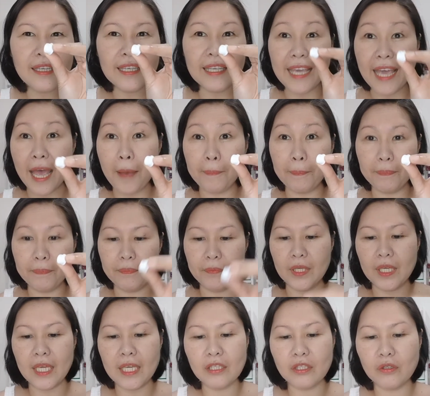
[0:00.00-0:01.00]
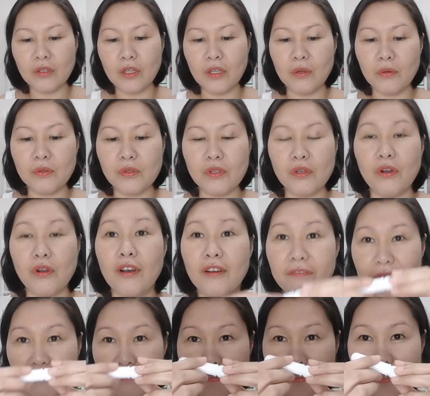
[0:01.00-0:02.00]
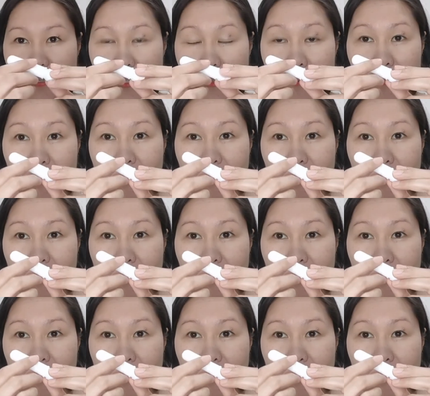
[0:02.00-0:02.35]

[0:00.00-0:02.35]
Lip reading: cap, okay, to close off. So